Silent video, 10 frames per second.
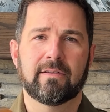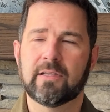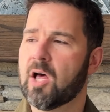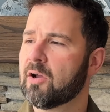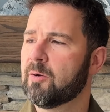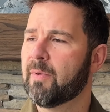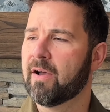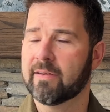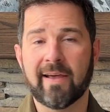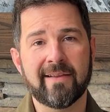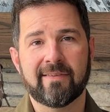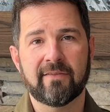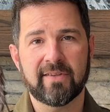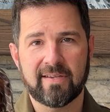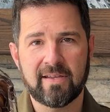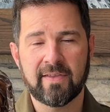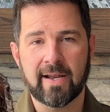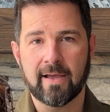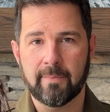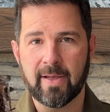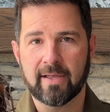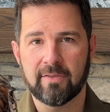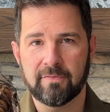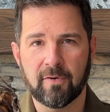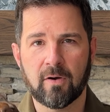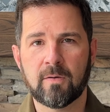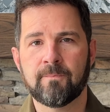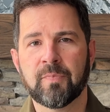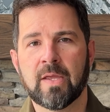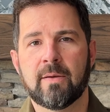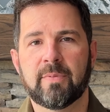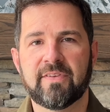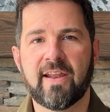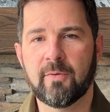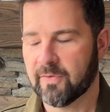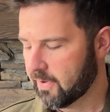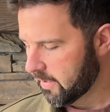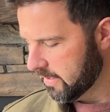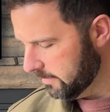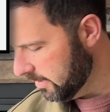Logger Moc 917 that I got back in the fall. But today we're talking